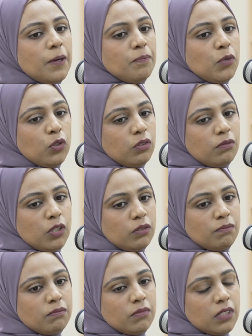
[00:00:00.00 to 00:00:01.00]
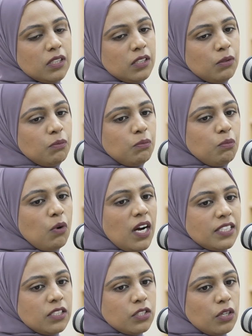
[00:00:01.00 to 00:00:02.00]
or the
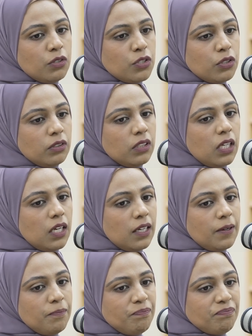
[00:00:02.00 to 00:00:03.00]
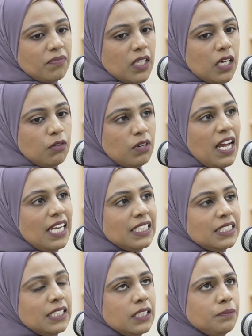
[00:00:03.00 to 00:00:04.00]
wider social
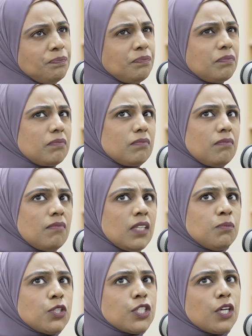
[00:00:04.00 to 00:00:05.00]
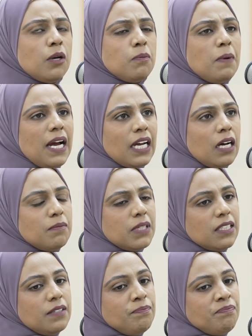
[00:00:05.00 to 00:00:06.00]
reality. But to go back,
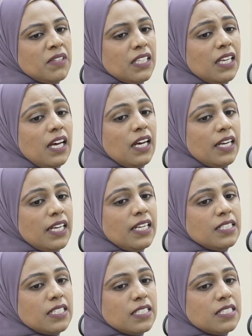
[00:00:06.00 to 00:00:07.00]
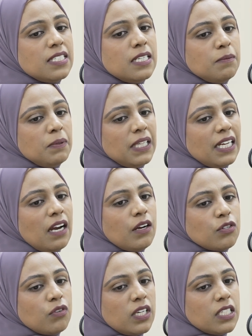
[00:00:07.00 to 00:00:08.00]
it's deeply
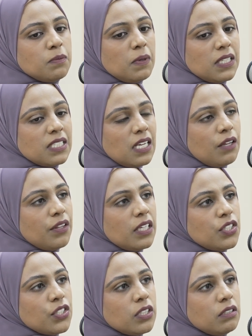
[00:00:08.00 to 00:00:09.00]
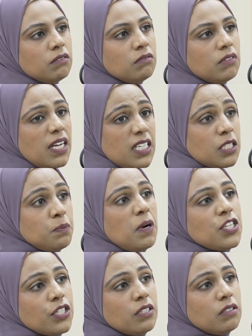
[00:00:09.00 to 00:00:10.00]
characterized by South Asian
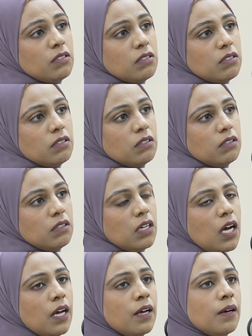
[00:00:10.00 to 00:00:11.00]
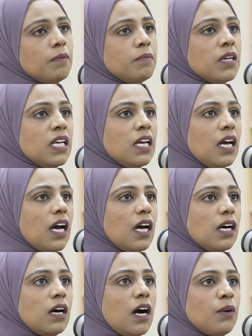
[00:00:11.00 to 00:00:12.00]
expressions.
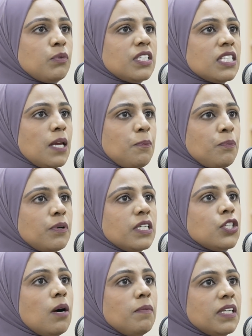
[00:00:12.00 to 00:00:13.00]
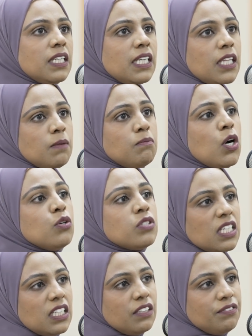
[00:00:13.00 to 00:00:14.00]
I would say predominantly the most
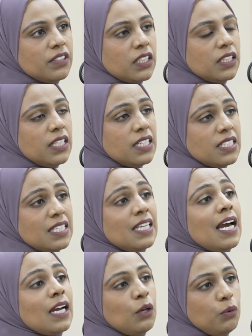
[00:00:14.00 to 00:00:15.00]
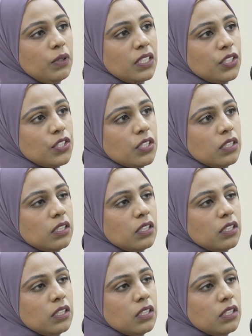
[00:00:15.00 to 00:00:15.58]
significant is language.